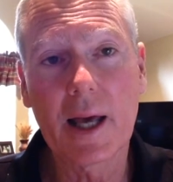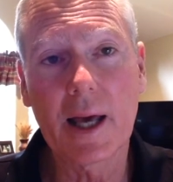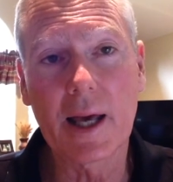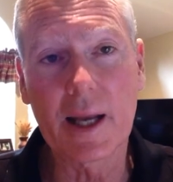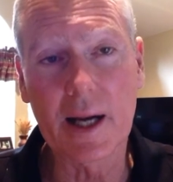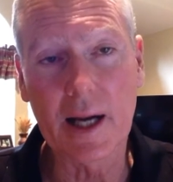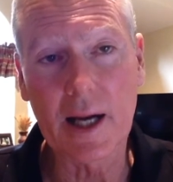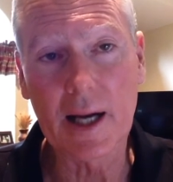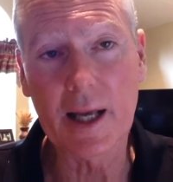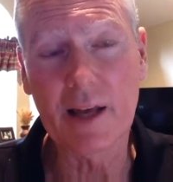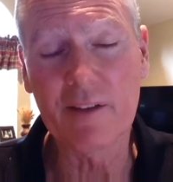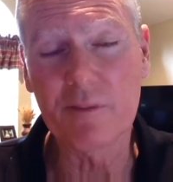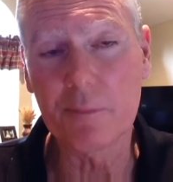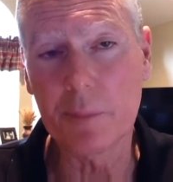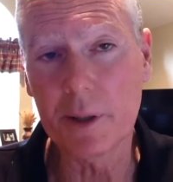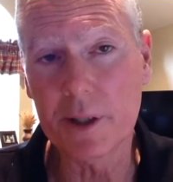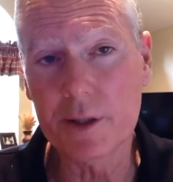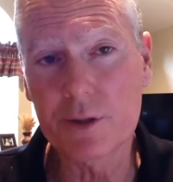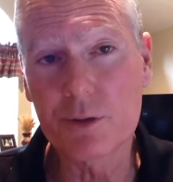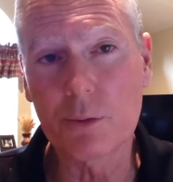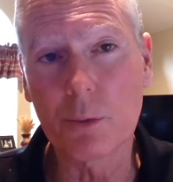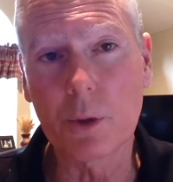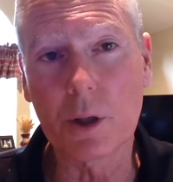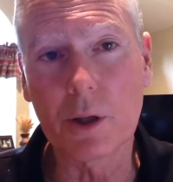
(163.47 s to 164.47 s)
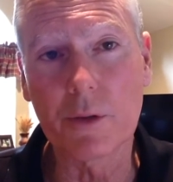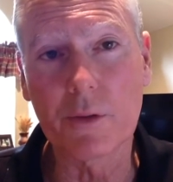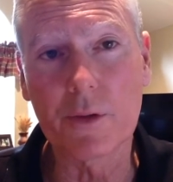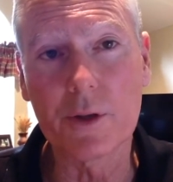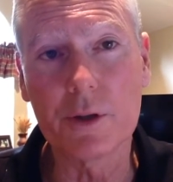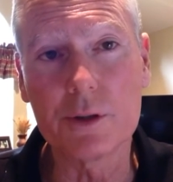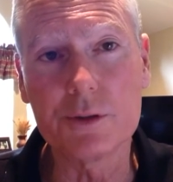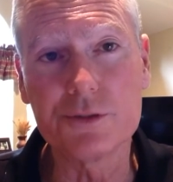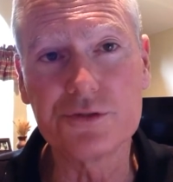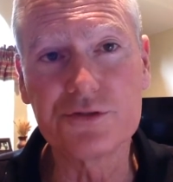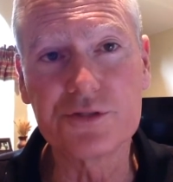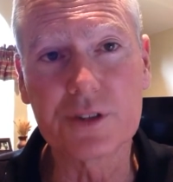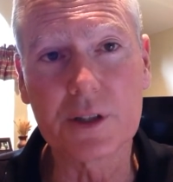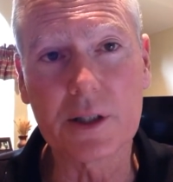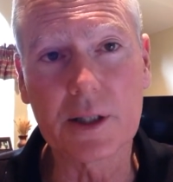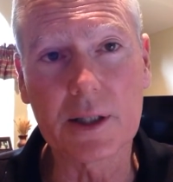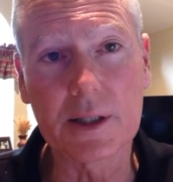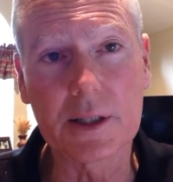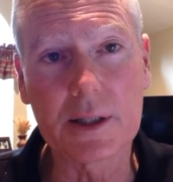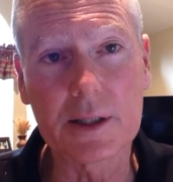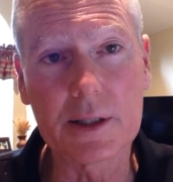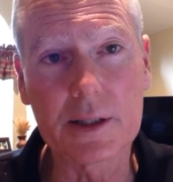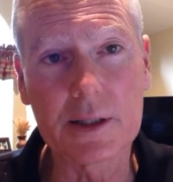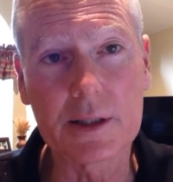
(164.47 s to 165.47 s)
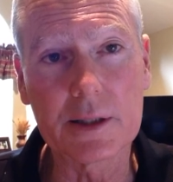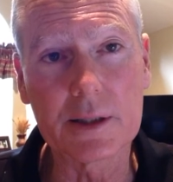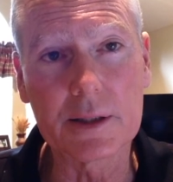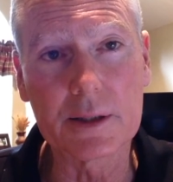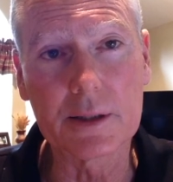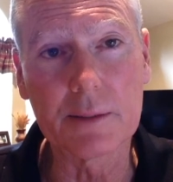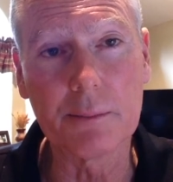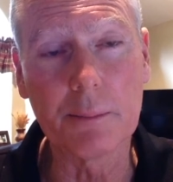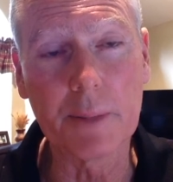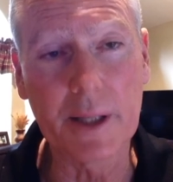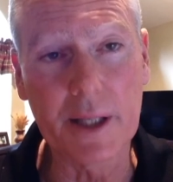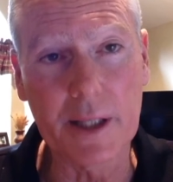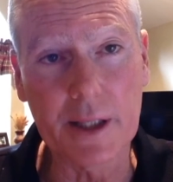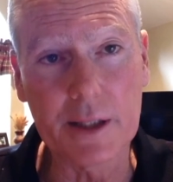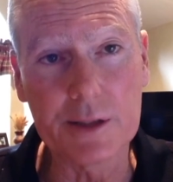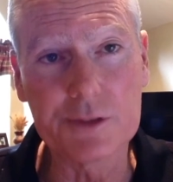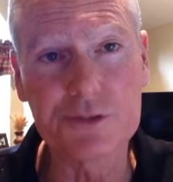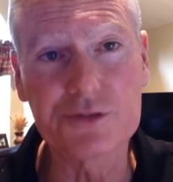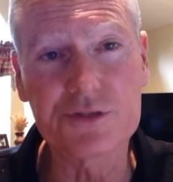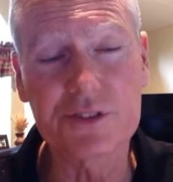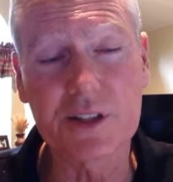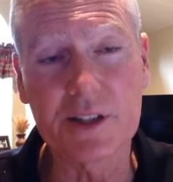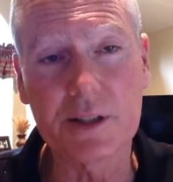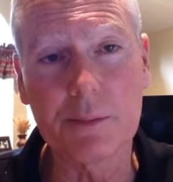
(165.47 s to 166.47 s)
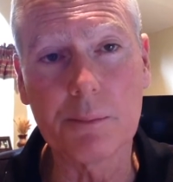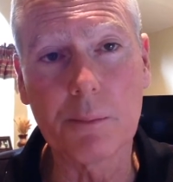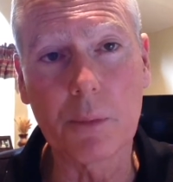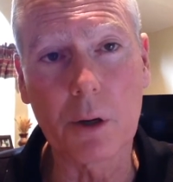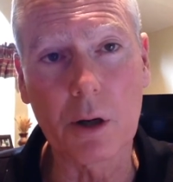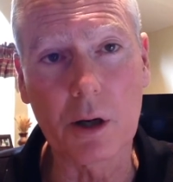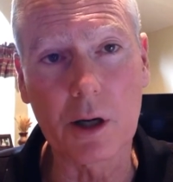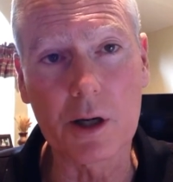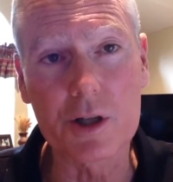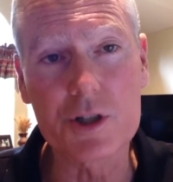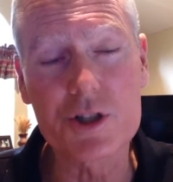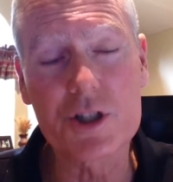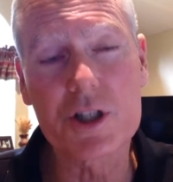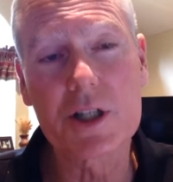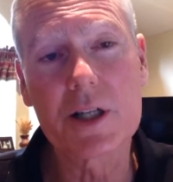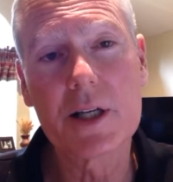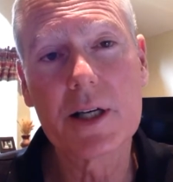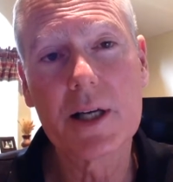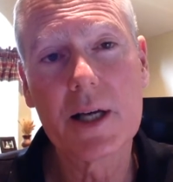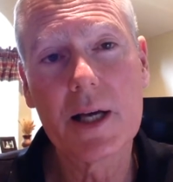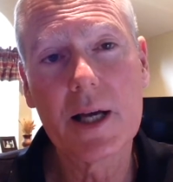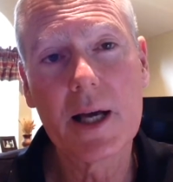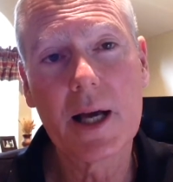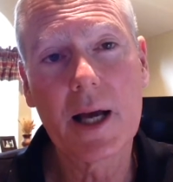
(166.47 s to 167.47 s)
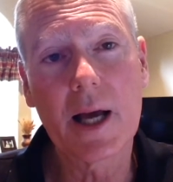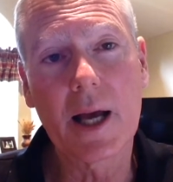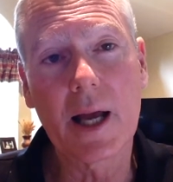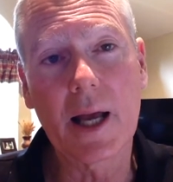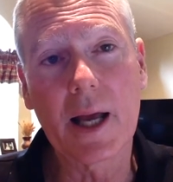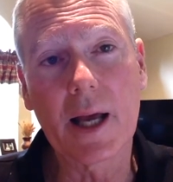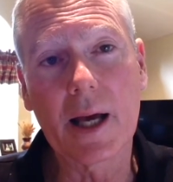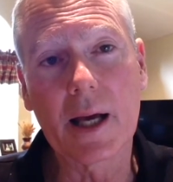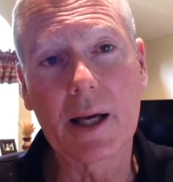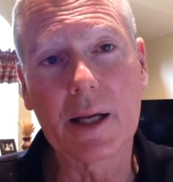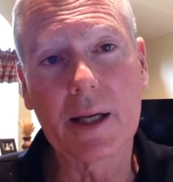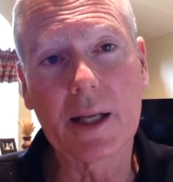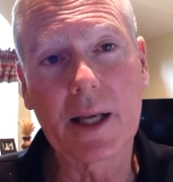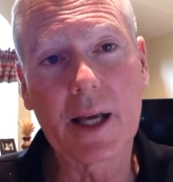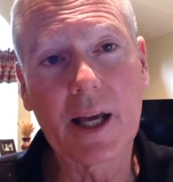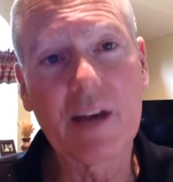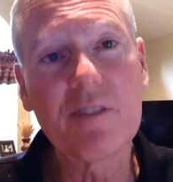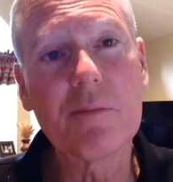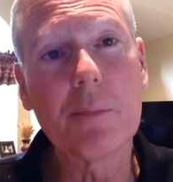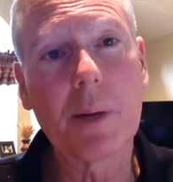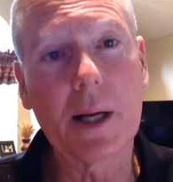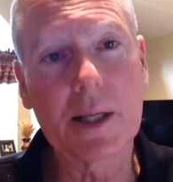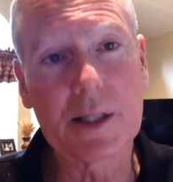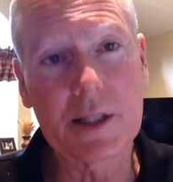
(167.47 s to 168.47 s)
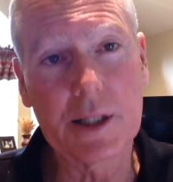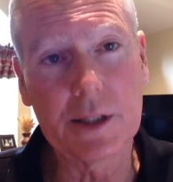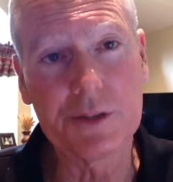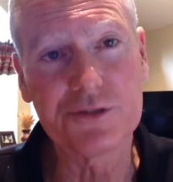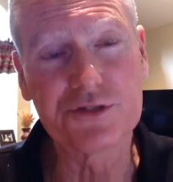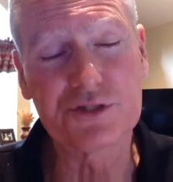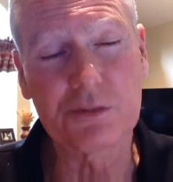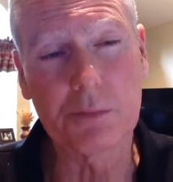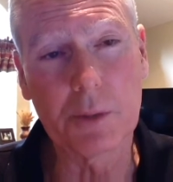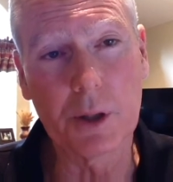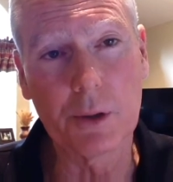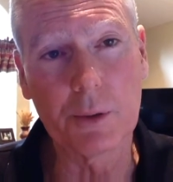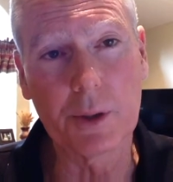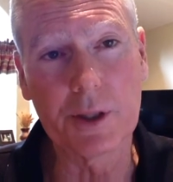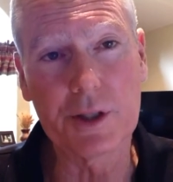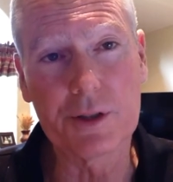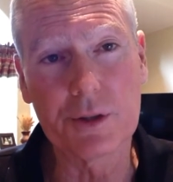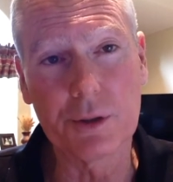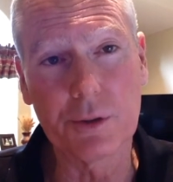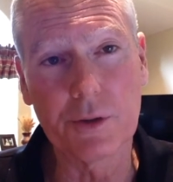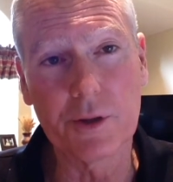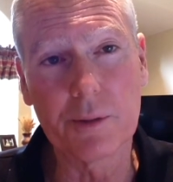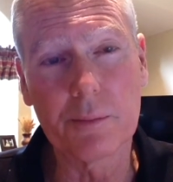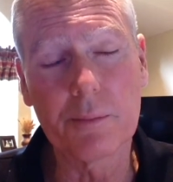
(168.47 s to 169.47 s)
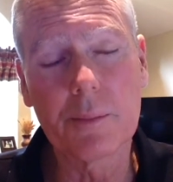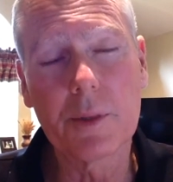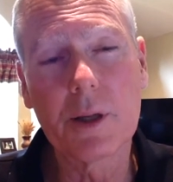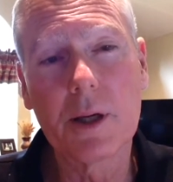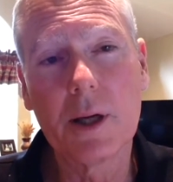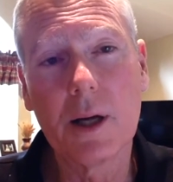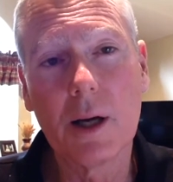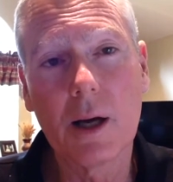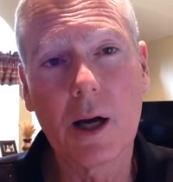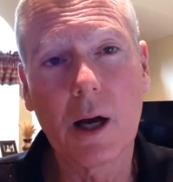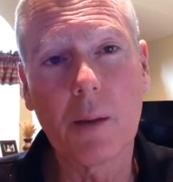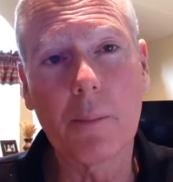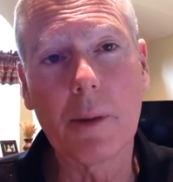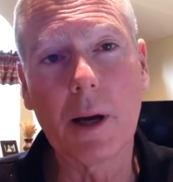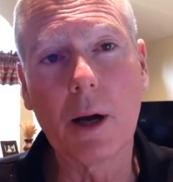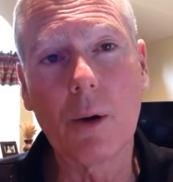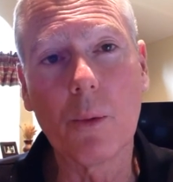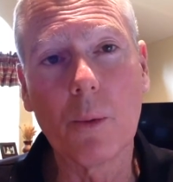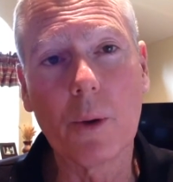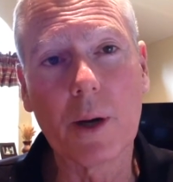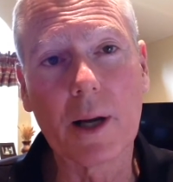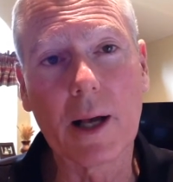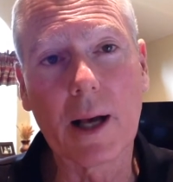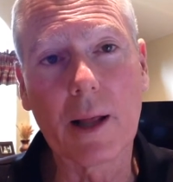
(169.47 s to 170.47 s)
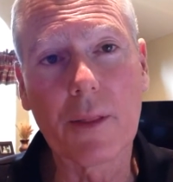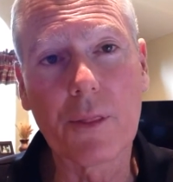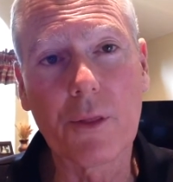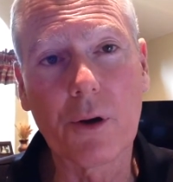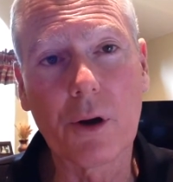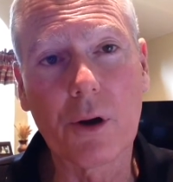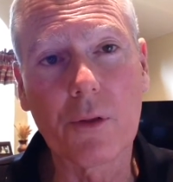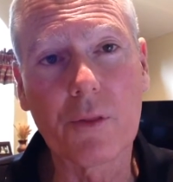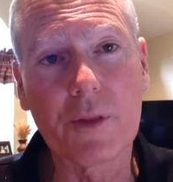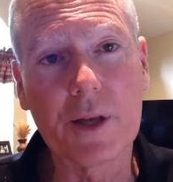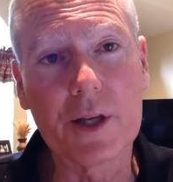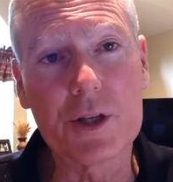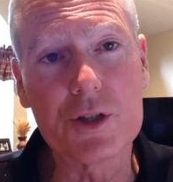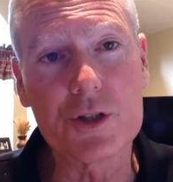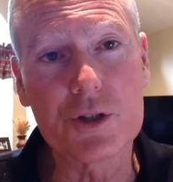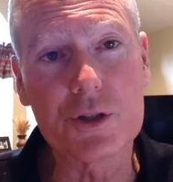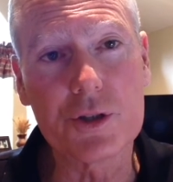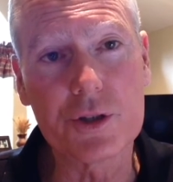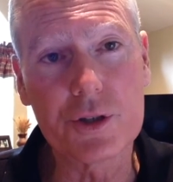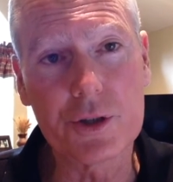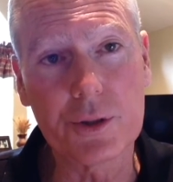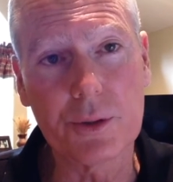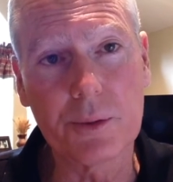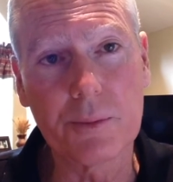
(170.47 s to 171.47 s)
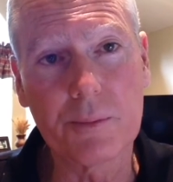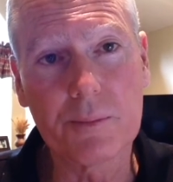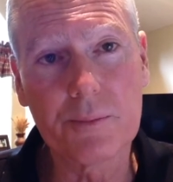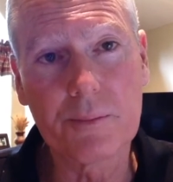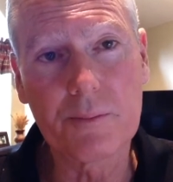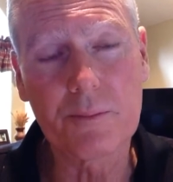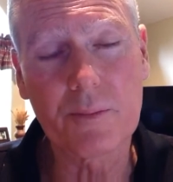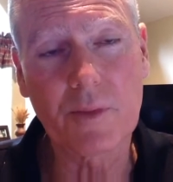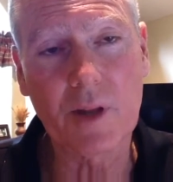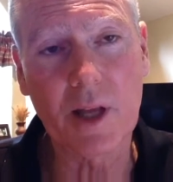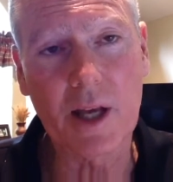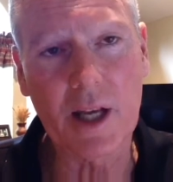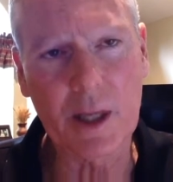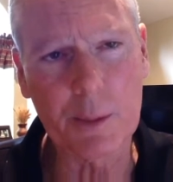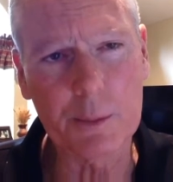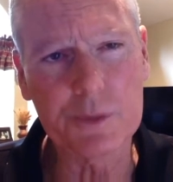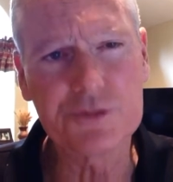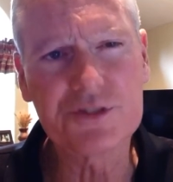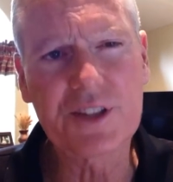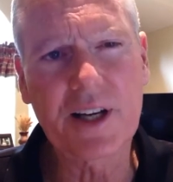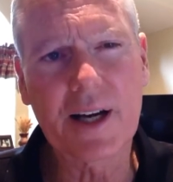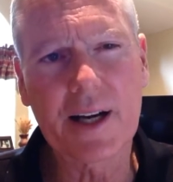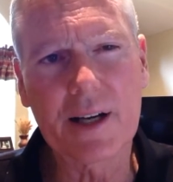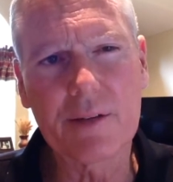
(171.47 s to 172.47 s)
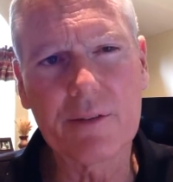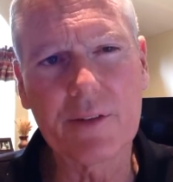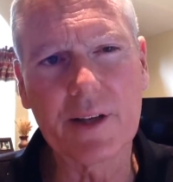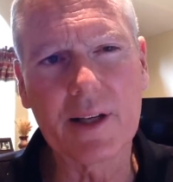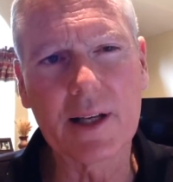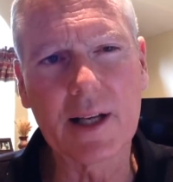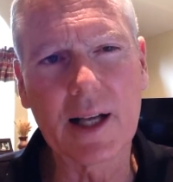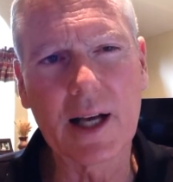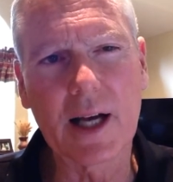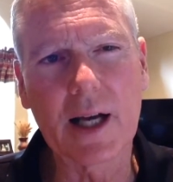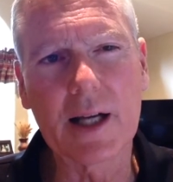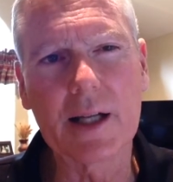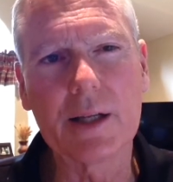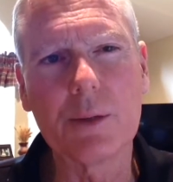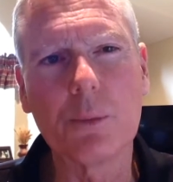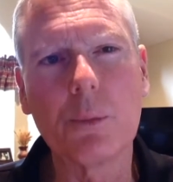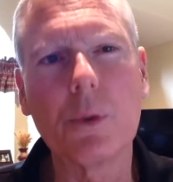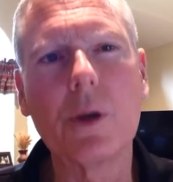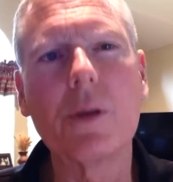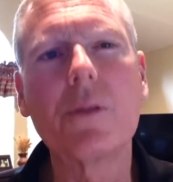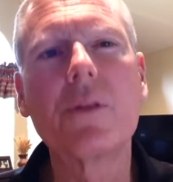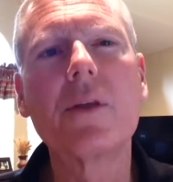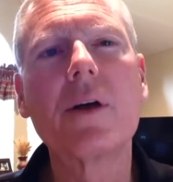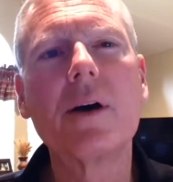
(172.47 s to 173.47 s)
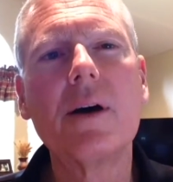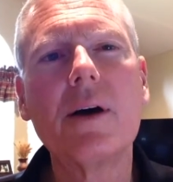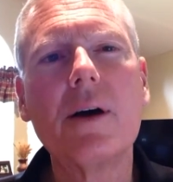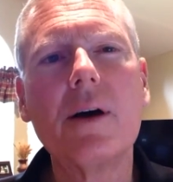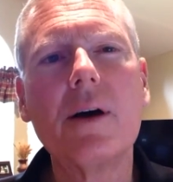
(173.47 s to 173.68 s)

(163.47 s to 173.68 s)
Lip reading: And I have been to one of those meetings in March and gave my testimony to them about what I thought they should do. And it was kind of in line with